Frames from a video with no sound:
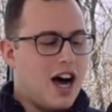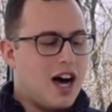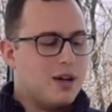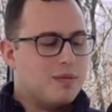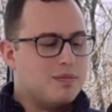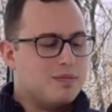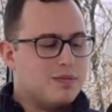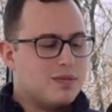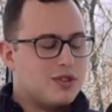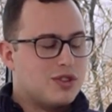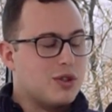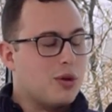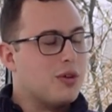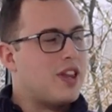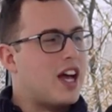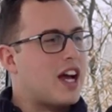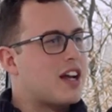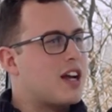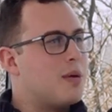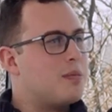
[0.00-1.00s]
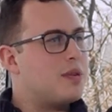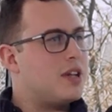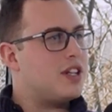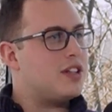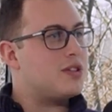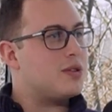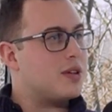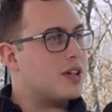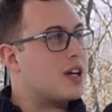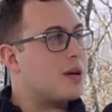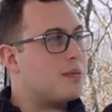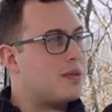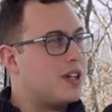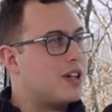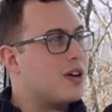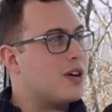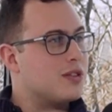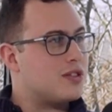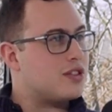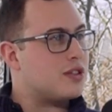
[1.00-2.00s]
sold that company to a company
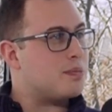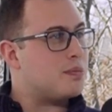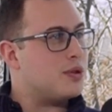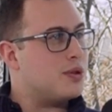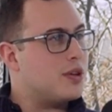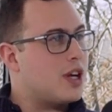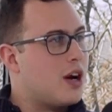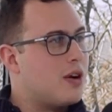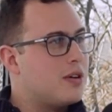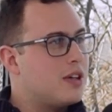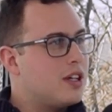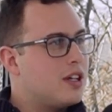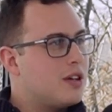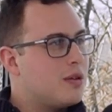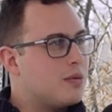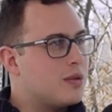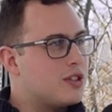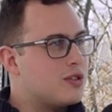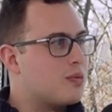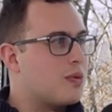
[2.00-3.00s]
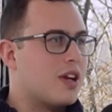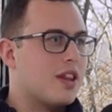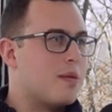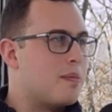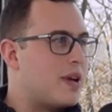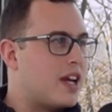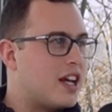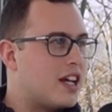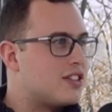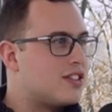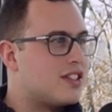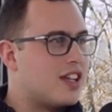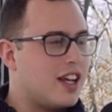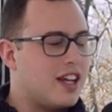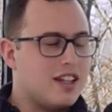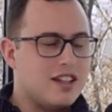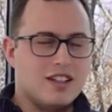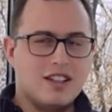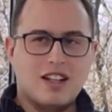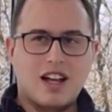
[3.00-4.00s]
called Saputo, which is one of the biggest
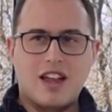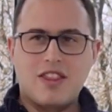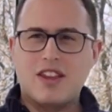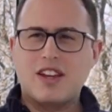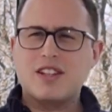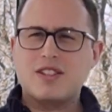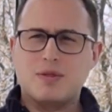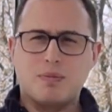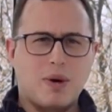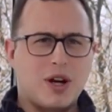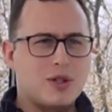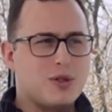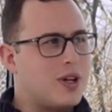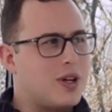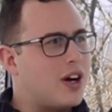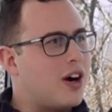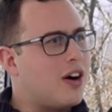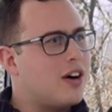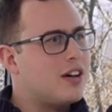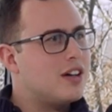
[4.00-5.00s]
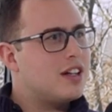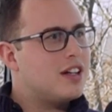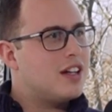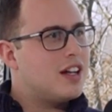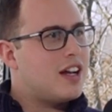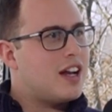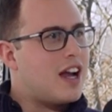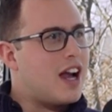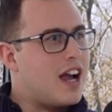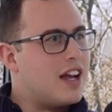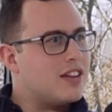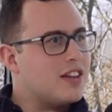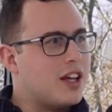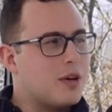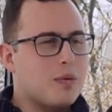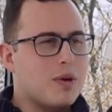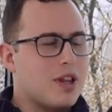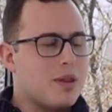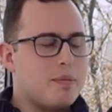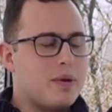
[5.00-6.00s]
I think it's Montreal, and like
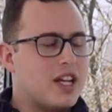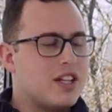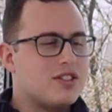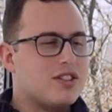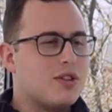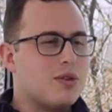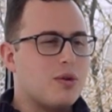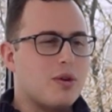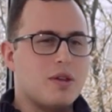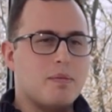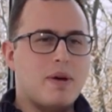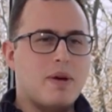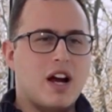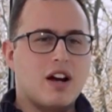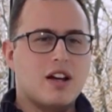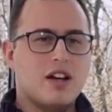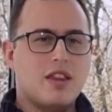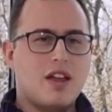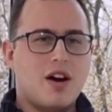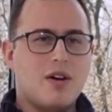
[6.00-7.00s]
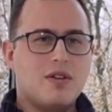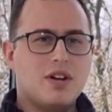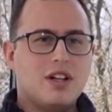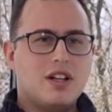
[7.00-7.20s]
one of the biggest in North America though.